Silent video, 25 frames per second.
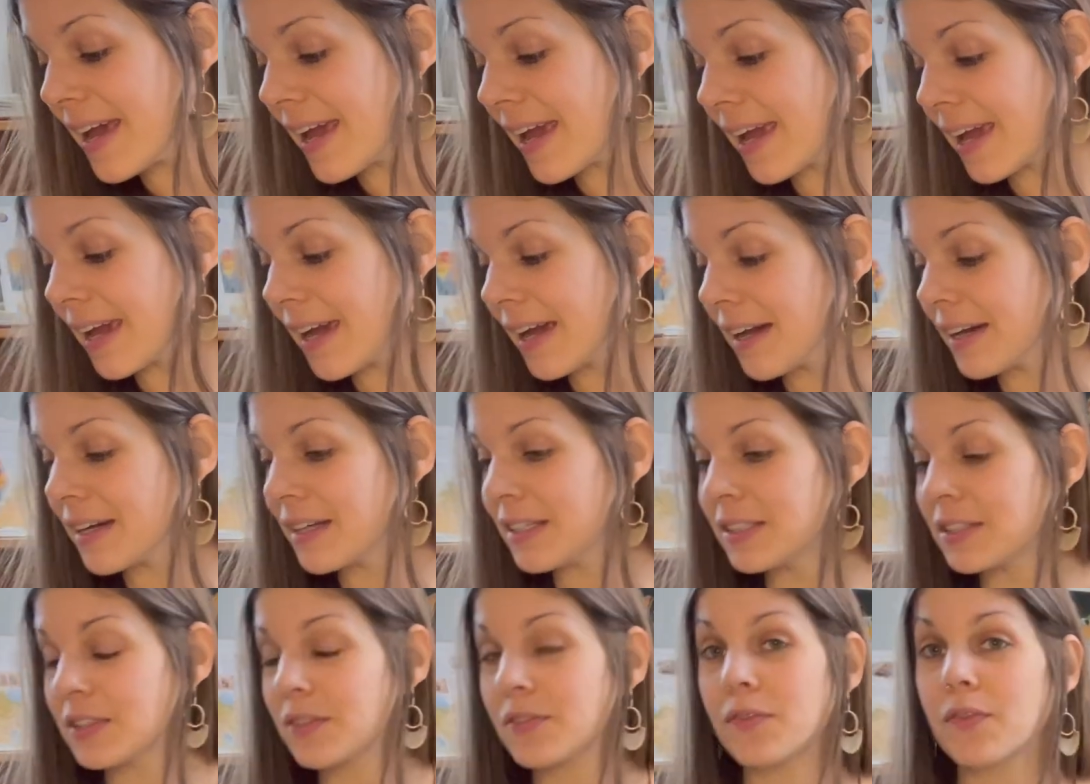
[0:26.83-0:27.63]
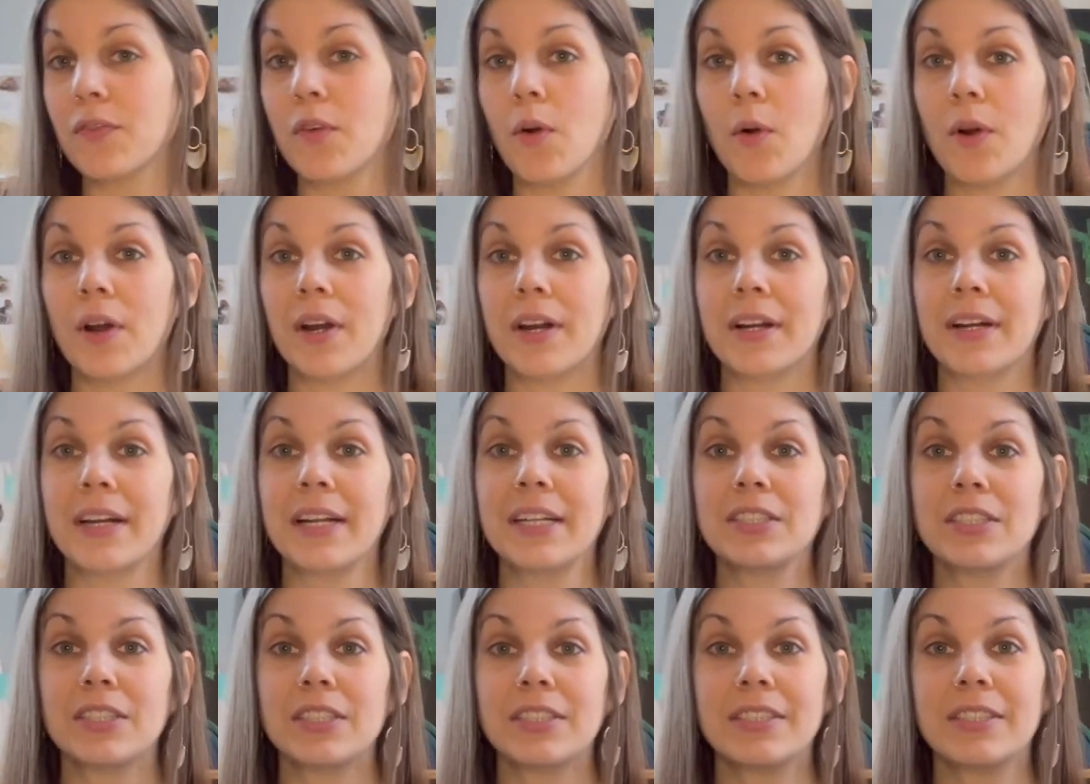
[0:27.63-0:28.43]
And for
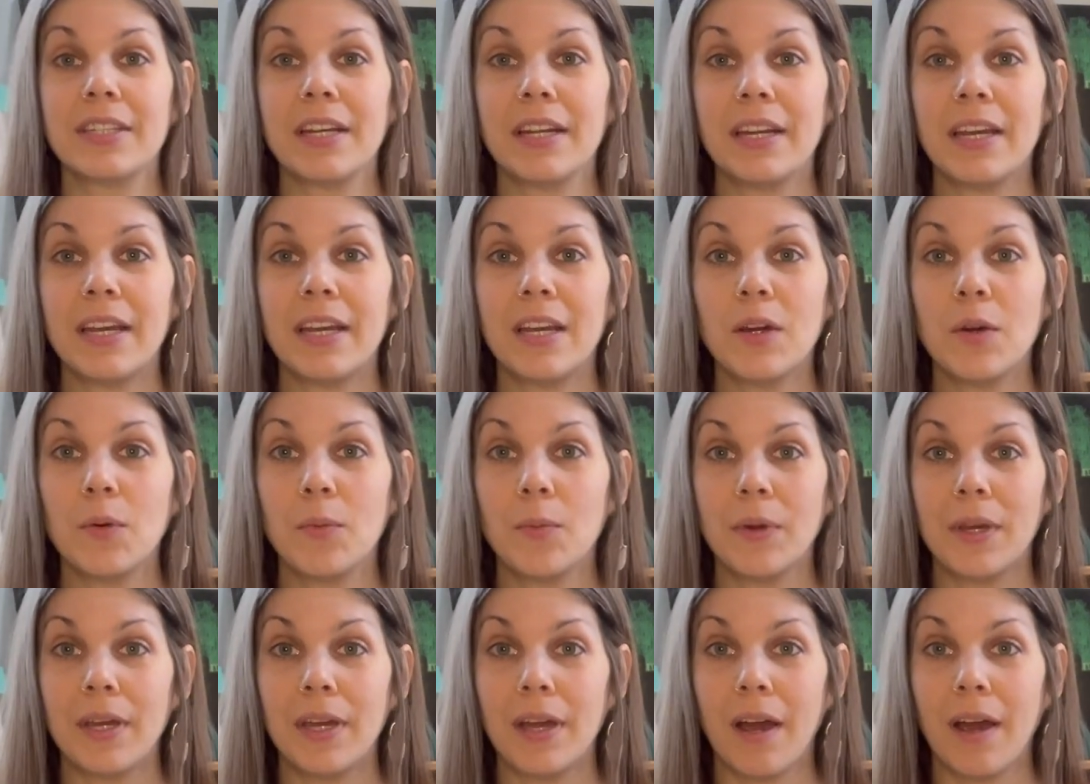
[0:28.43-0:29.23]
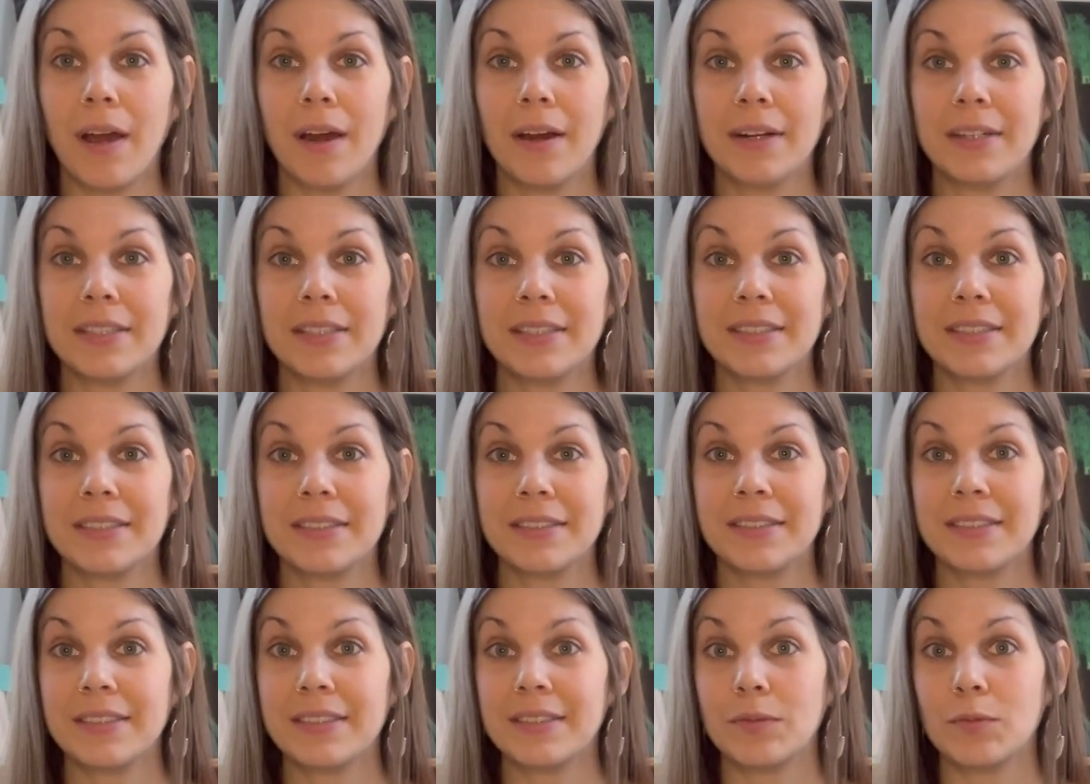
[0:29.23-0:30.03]
nature study, we are
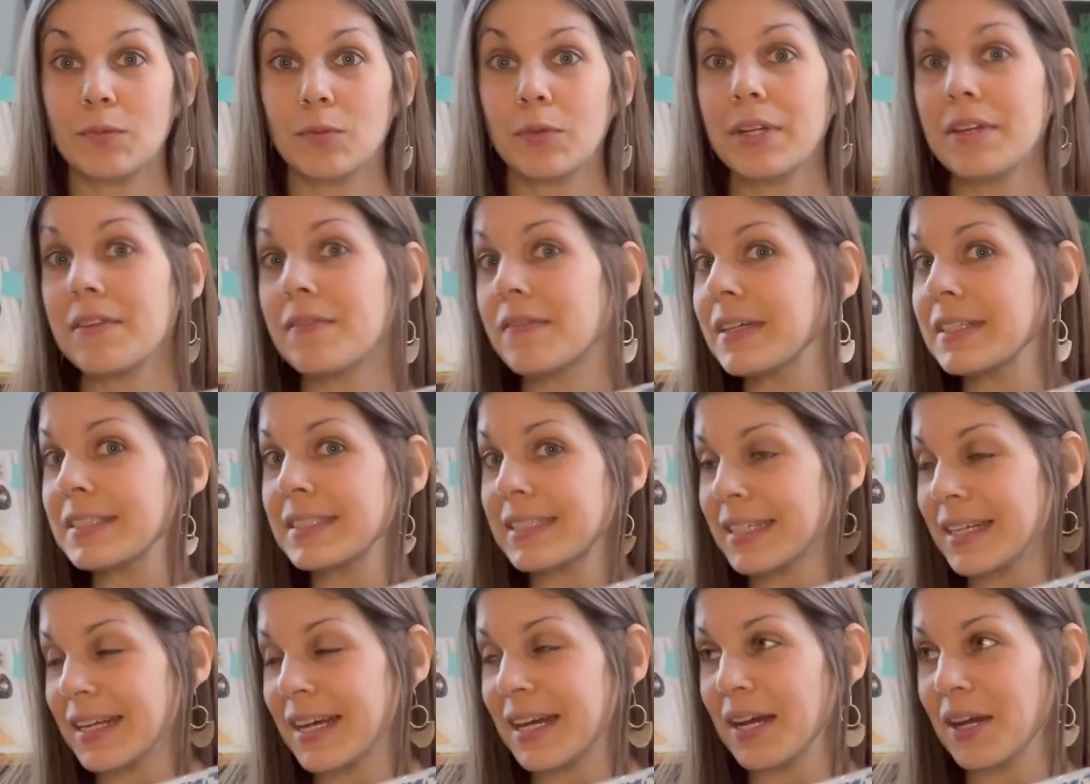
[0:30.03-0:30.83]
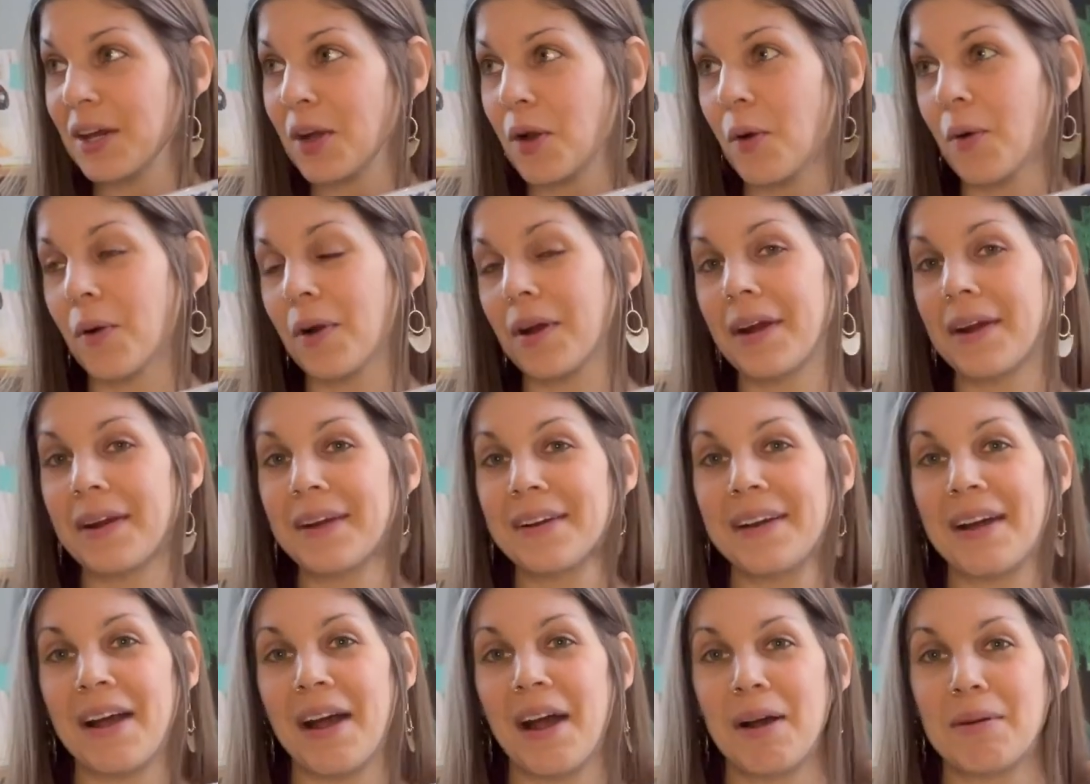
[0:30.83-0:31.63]
revisiting
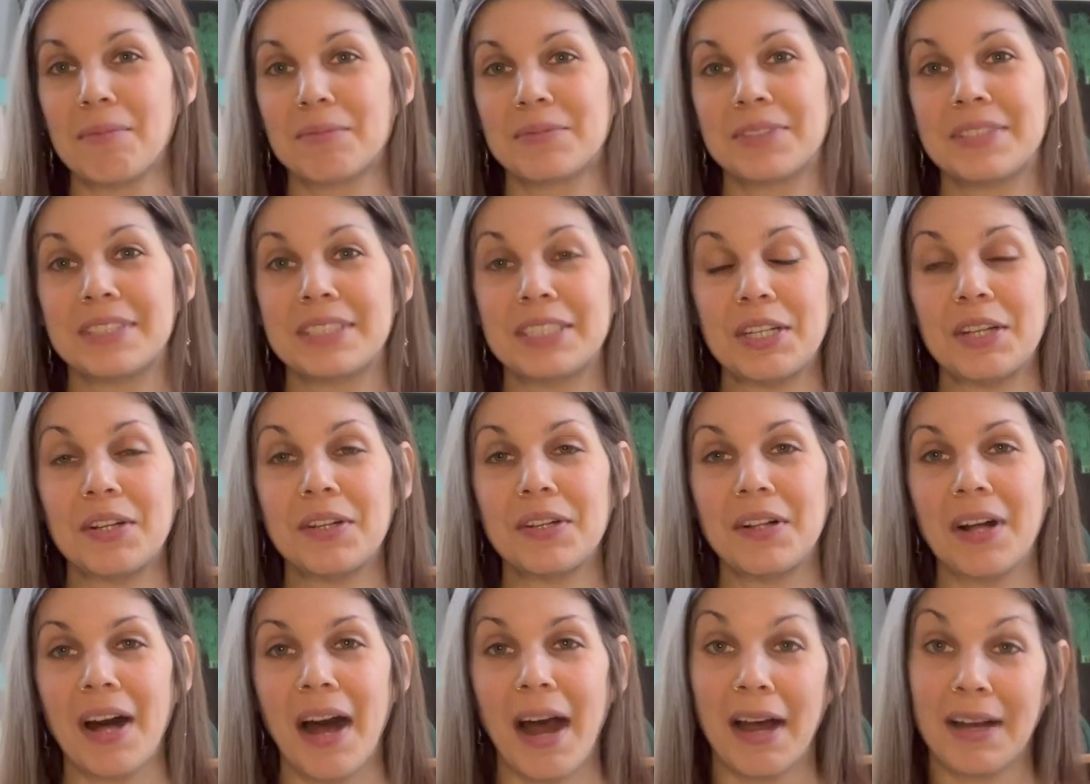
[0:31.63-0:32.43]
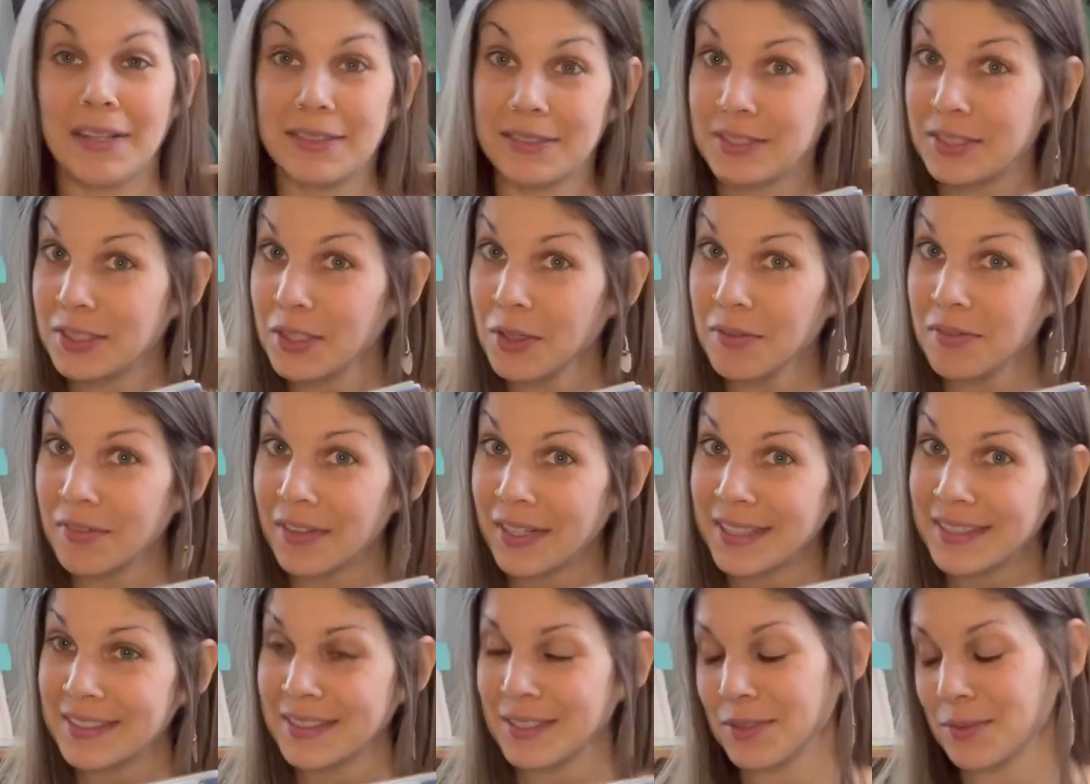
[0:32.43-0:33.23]
or still on
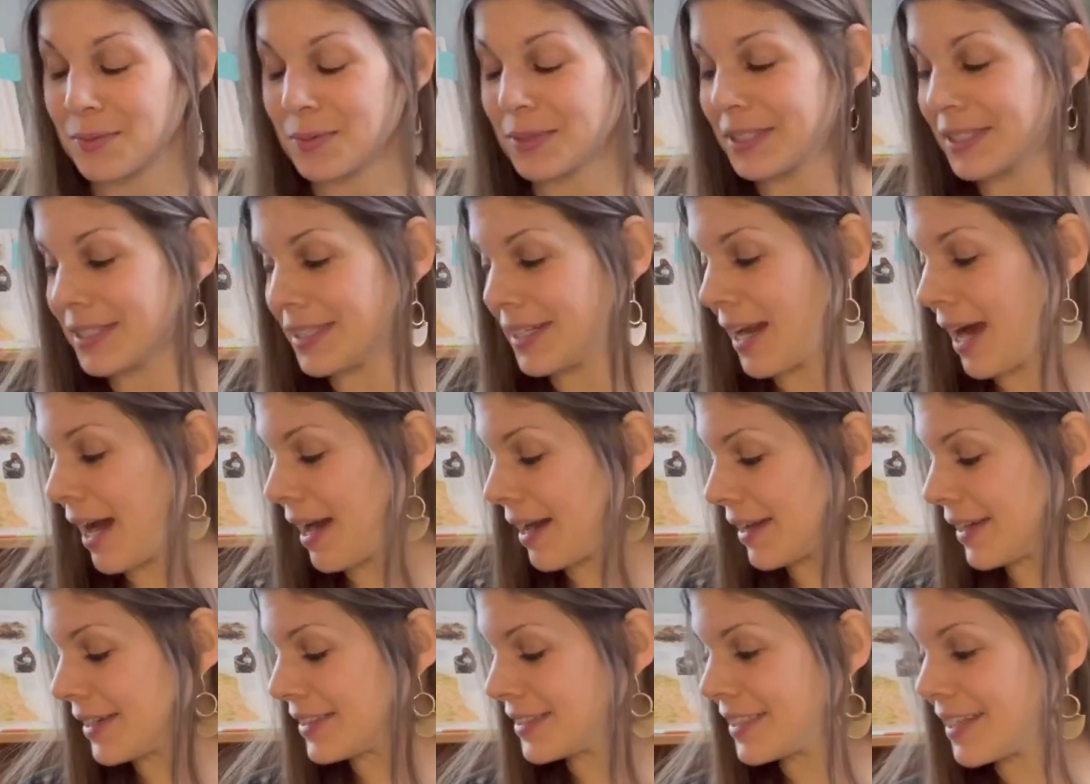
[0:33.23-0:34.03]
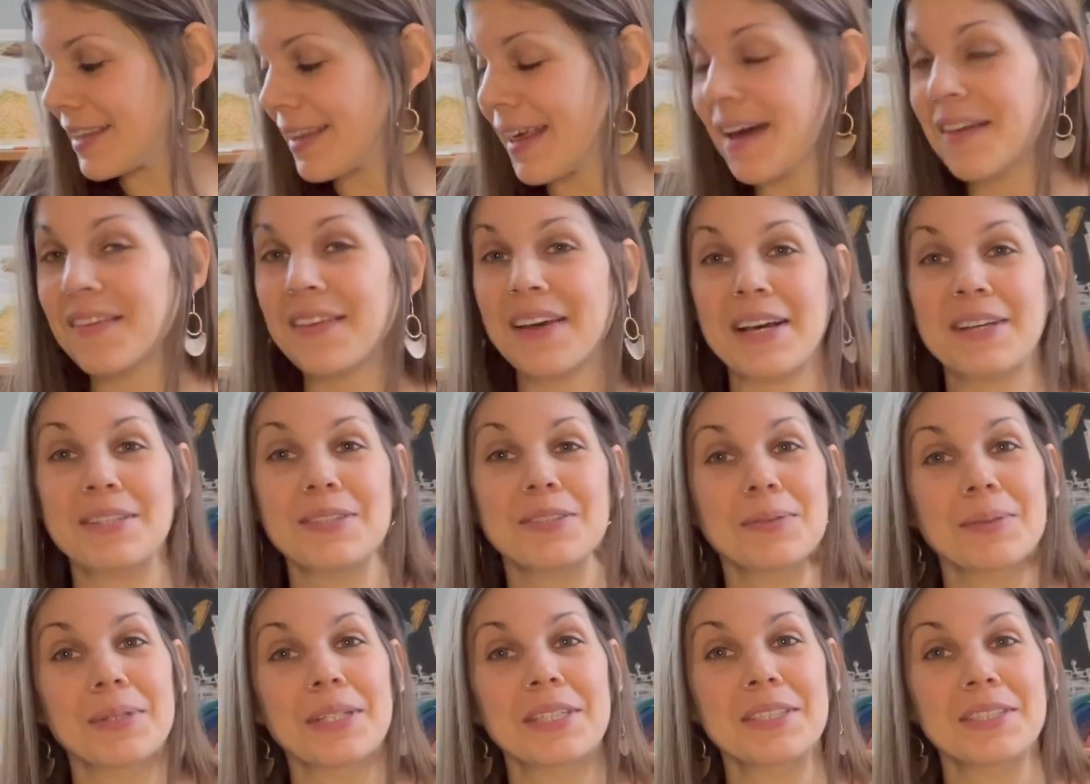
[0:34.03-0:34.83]
snowflakes because we did not get to that
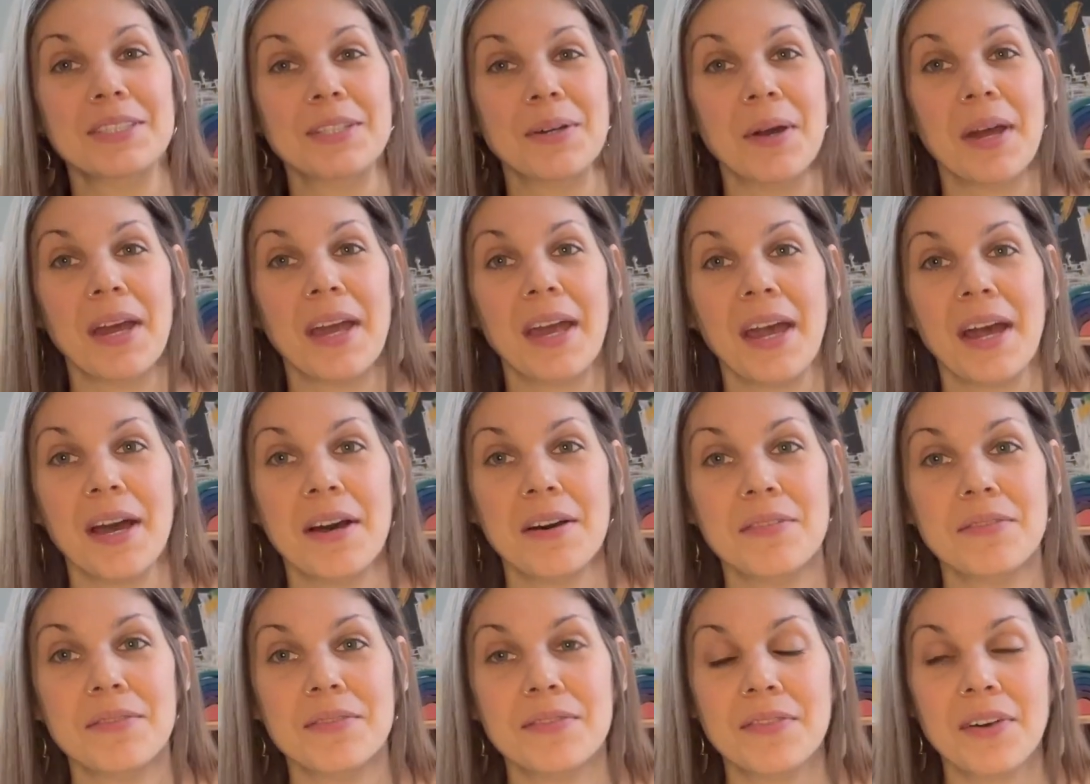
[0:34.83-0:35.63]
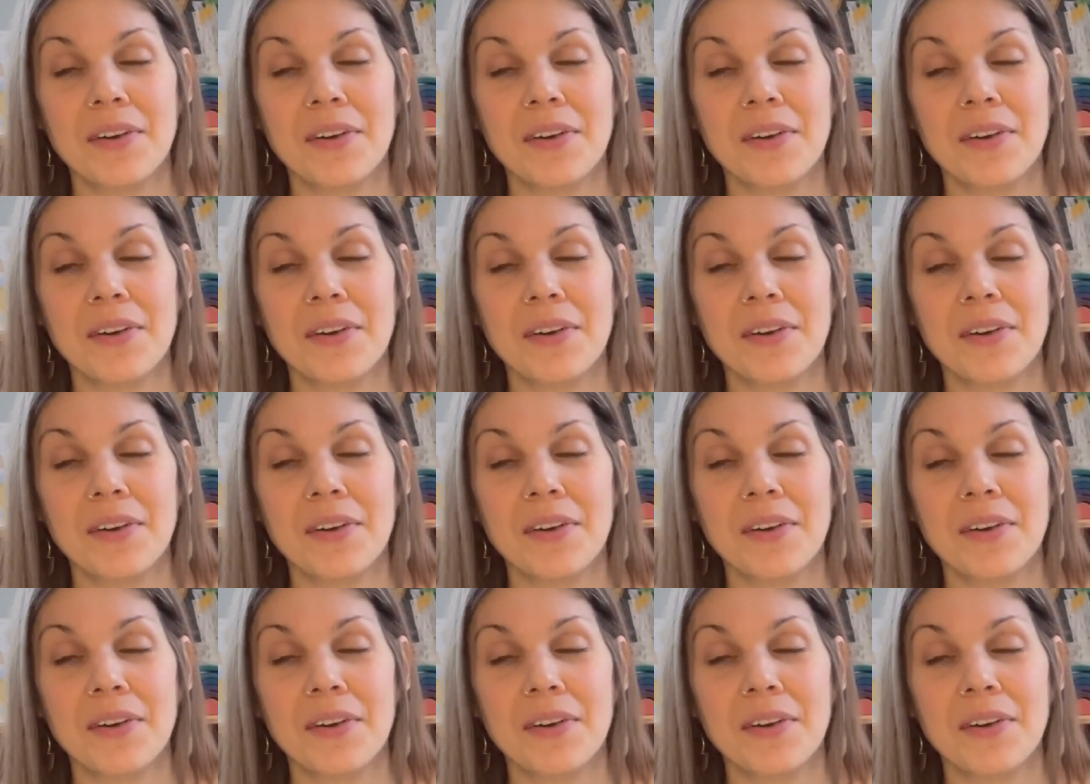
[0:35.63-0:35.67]
last week. So I have,